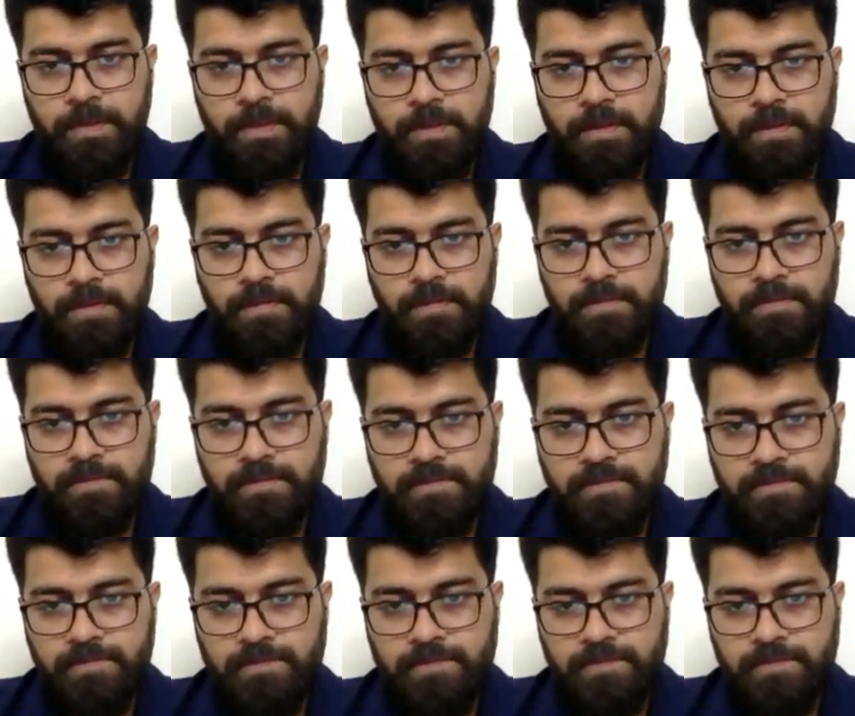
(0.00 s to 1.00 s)

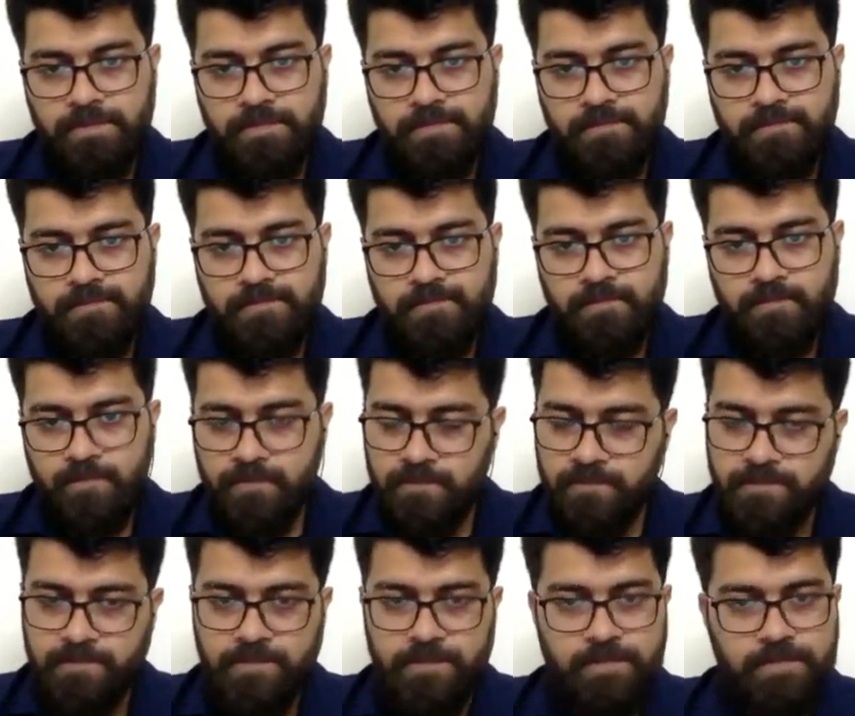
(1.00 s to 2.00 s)

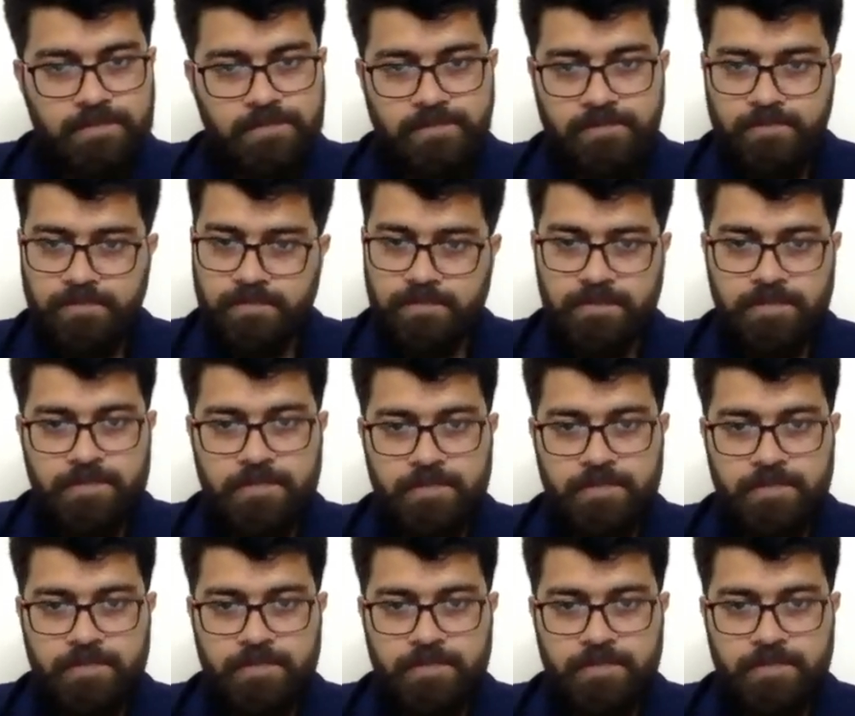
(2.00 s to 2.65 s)
(silent)